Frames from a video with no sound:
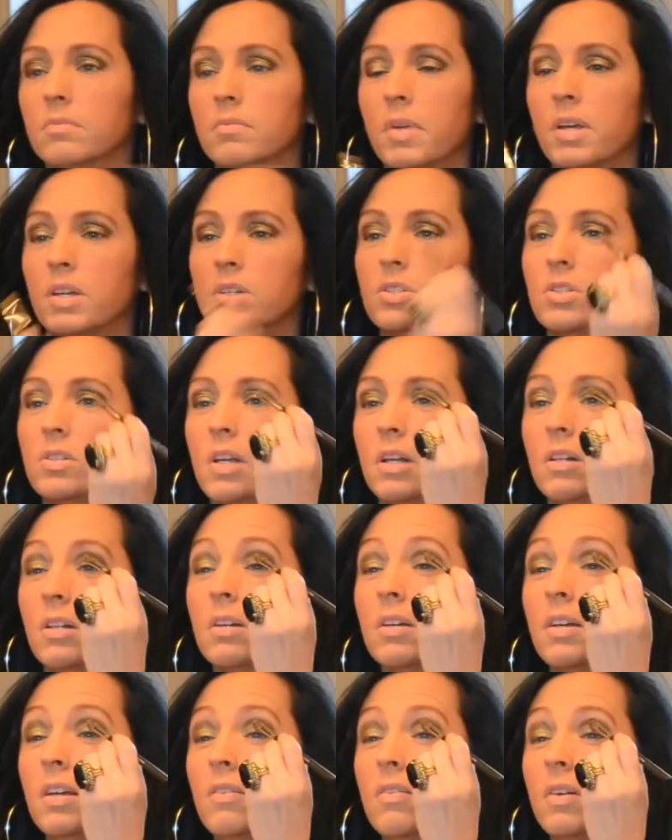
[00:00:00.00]
Make sure they
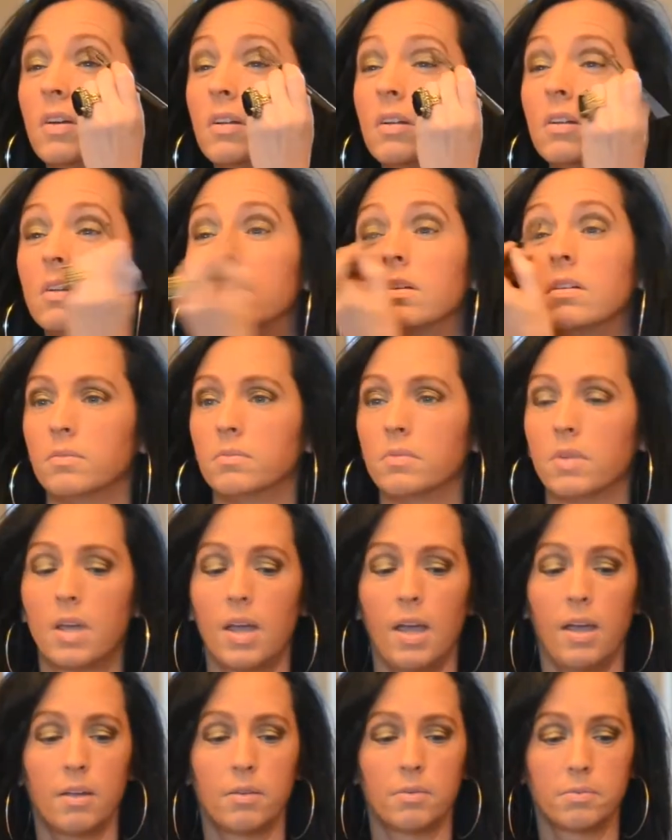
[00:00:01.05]
look even.
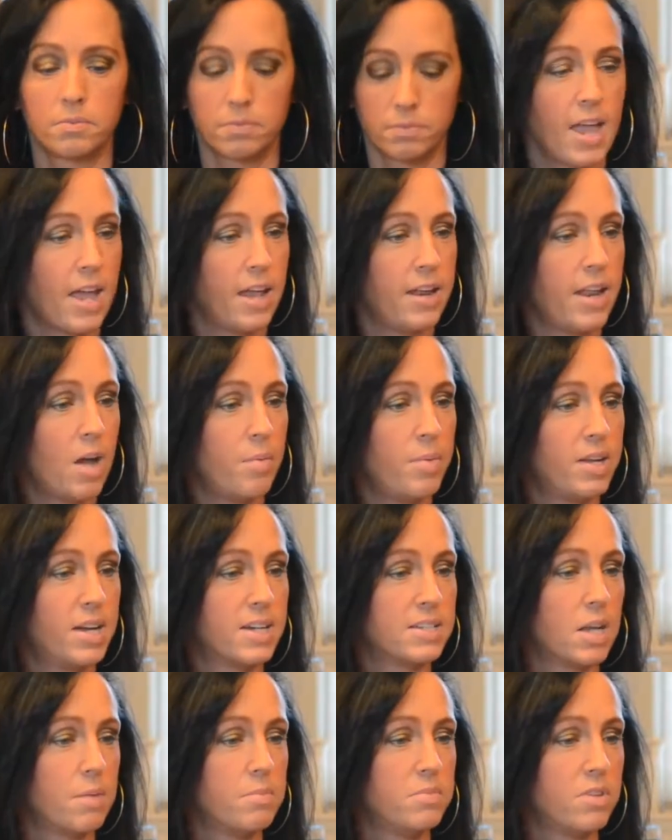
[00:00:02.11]
Okay, and now because
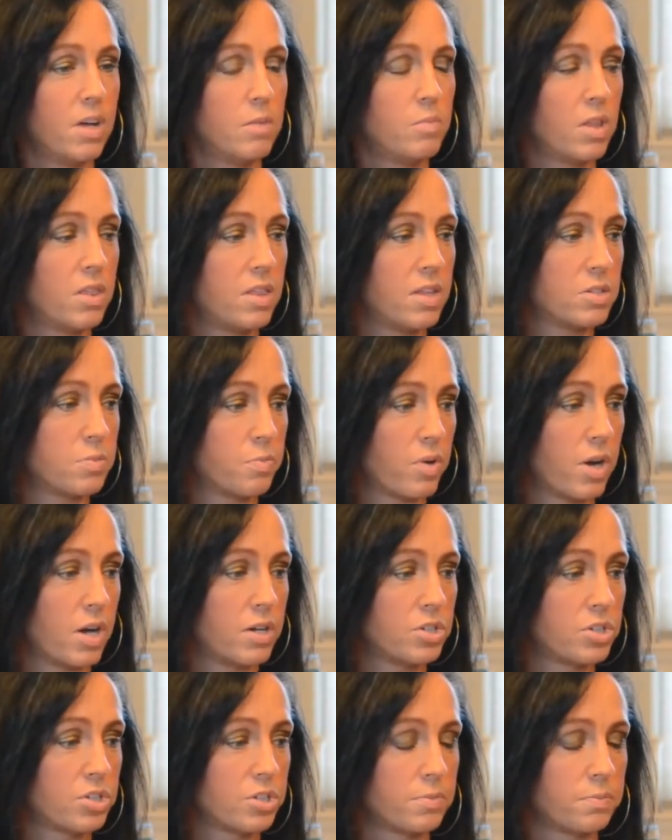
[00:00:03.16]
I'm done with this
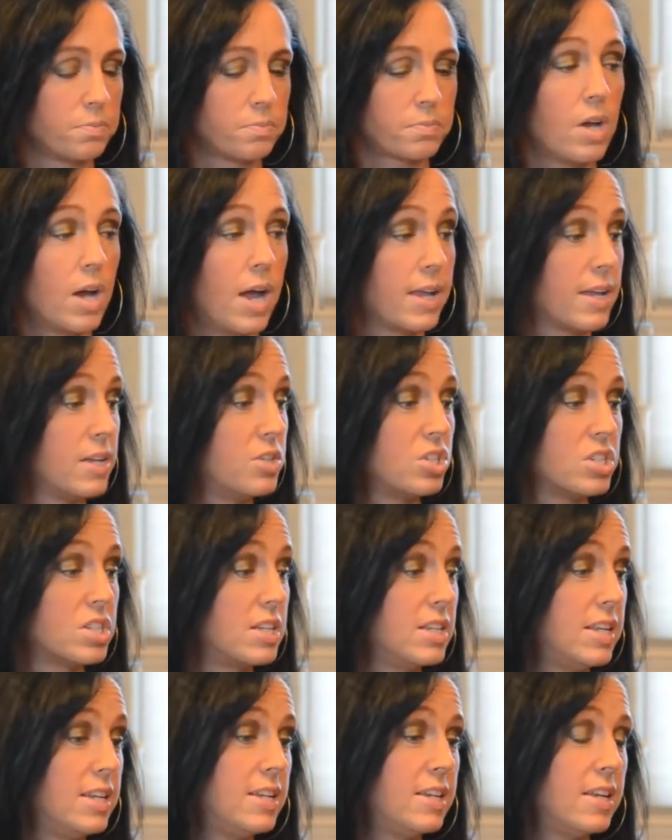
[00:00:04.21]
brush, I can just
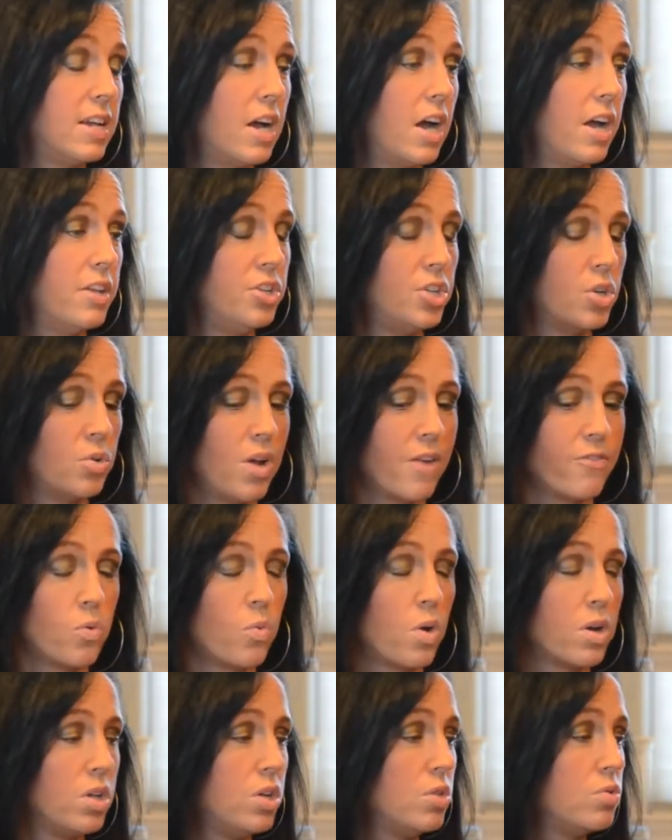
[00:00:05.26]
clean it. You don't ever
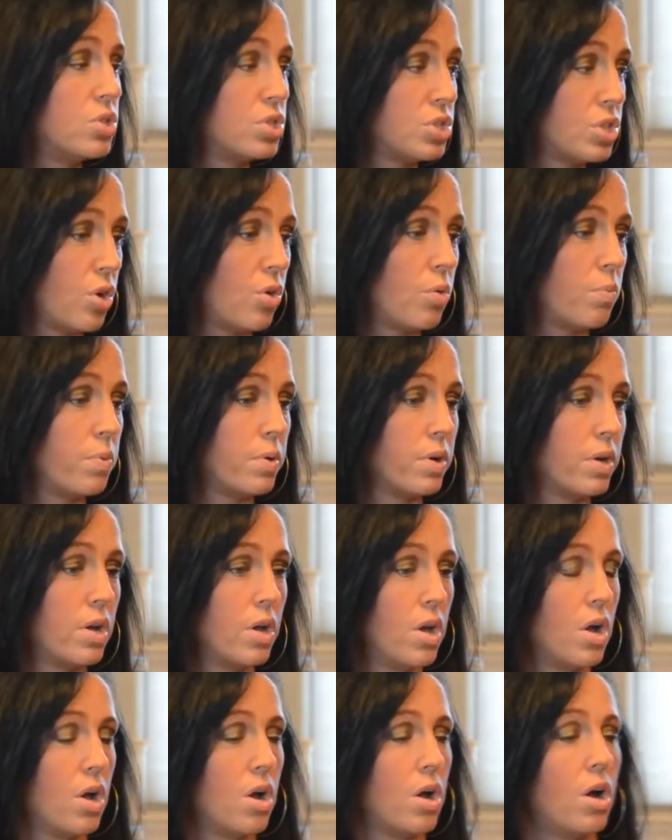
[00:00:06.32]
want to use soap
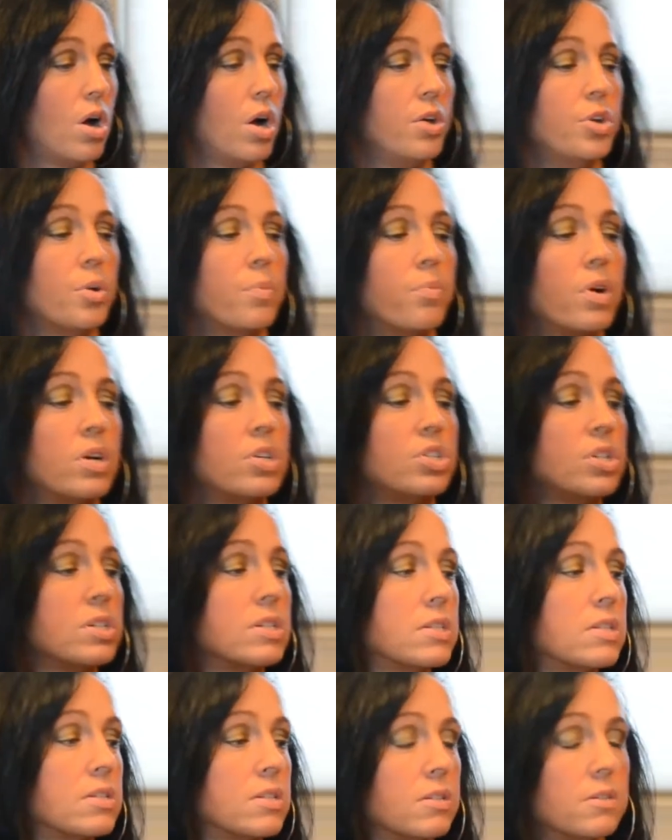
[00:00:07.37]
on your
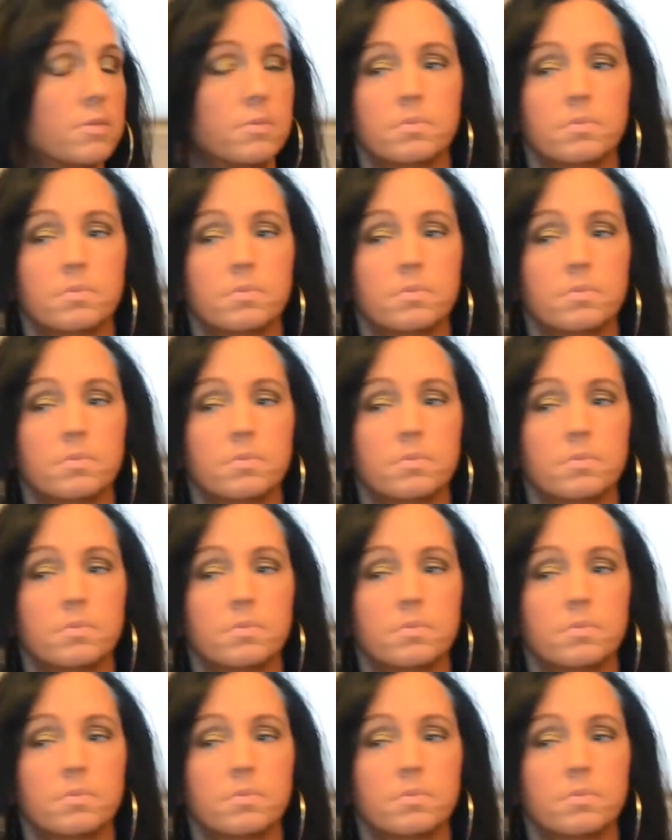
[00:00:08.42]
brushes.